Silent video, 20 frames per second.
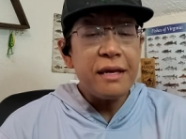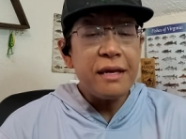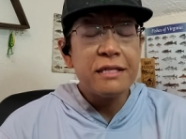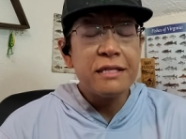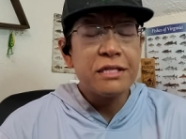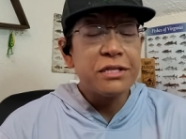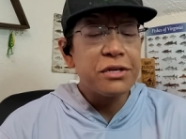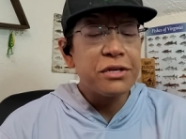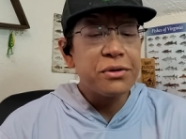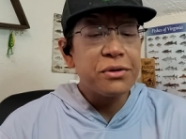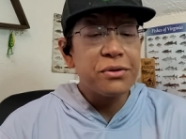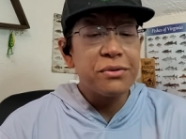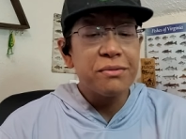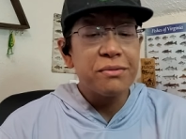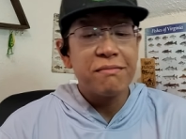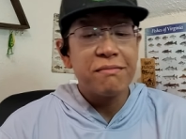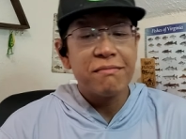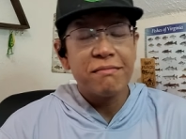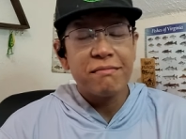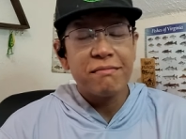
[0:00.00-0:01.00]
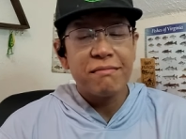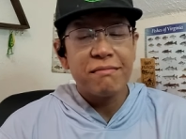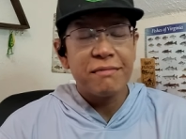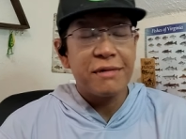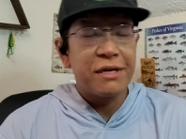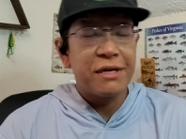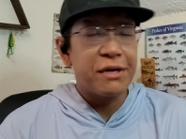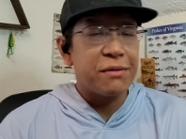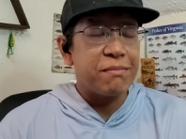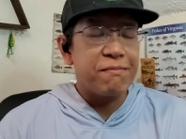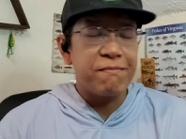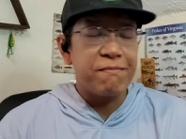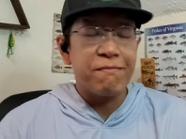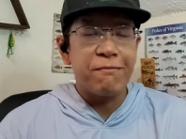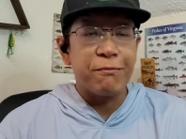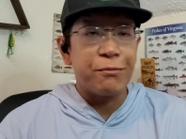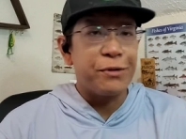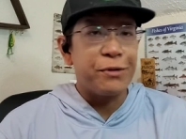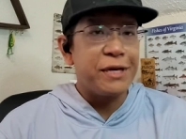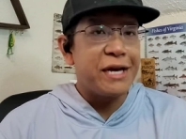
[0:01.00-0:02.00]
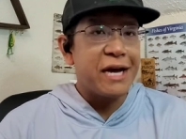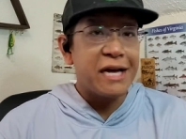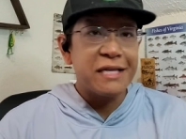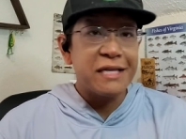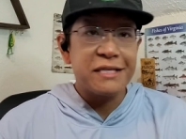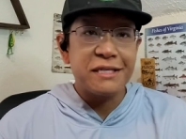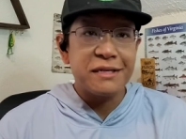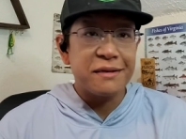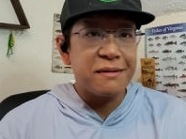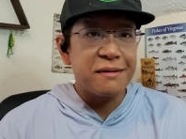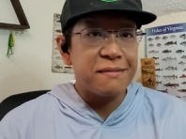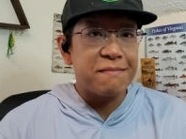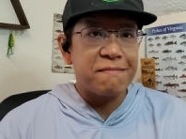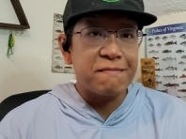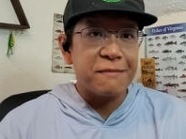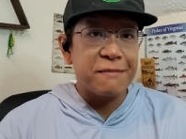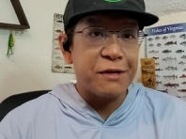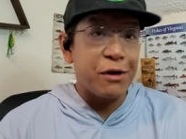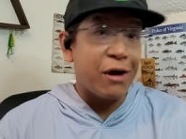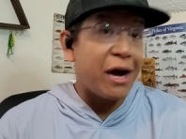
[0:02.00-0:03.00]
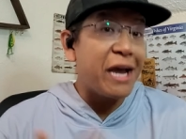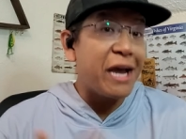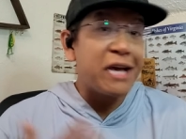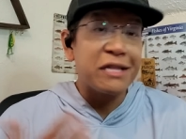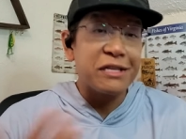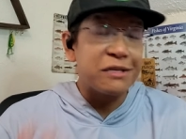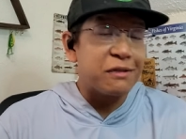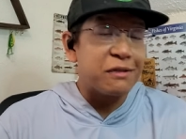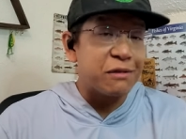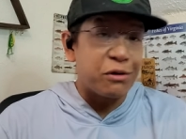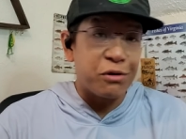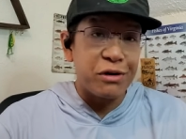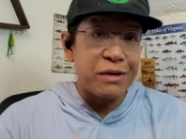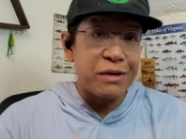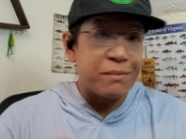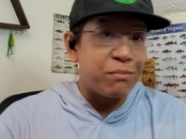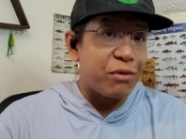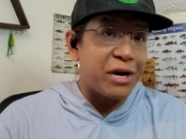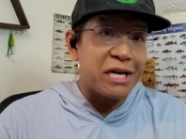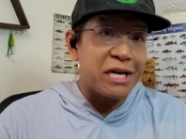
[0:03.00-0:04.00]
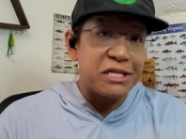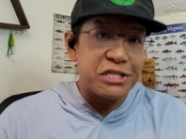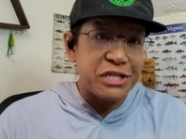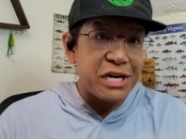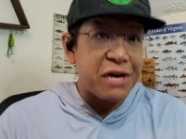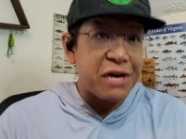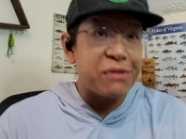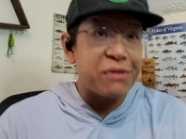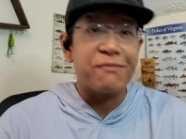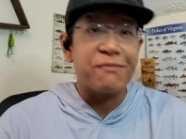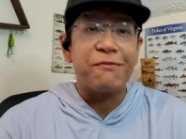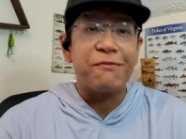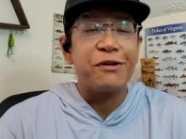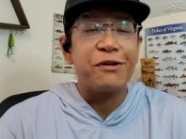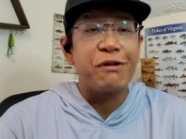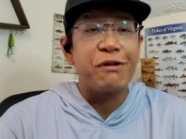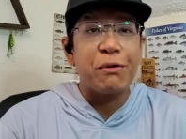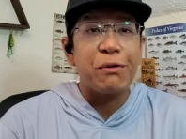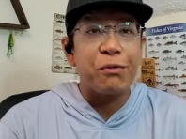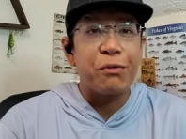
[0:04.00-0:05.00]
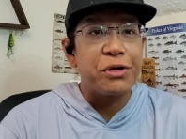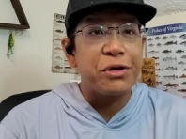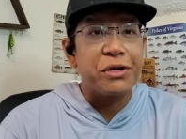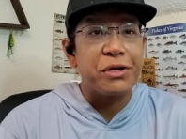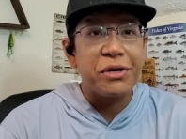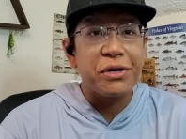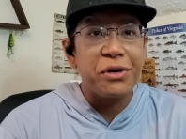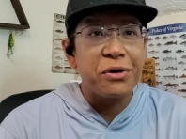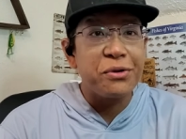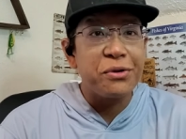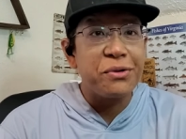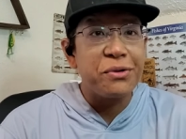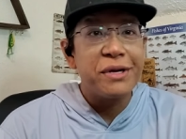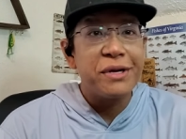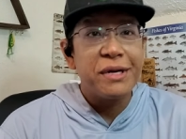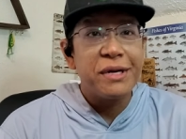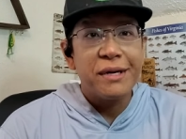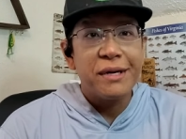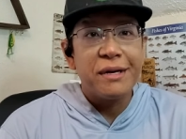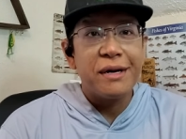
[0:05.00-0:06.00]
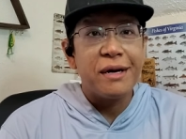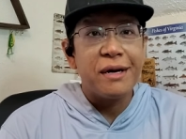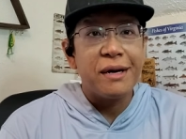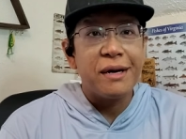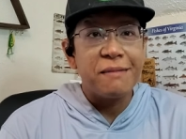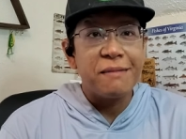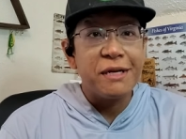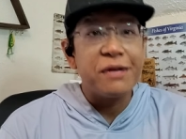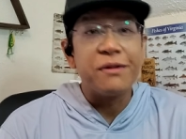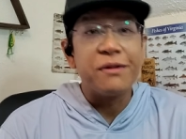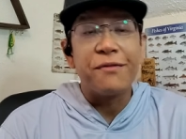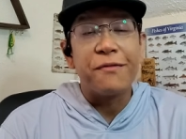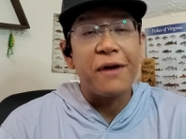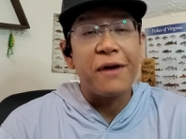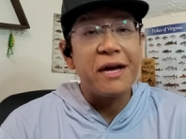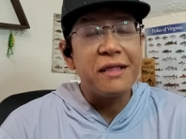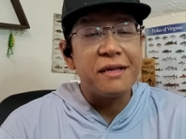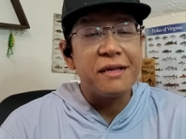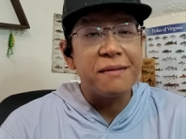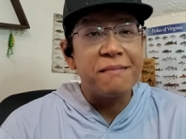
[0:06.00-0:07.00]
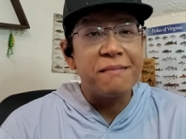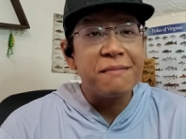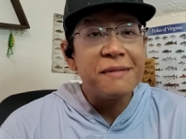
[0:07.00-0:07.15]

and so, you know, we had to, you know, I had to learn and branch out and figure out where to go, uh, you know, to find them.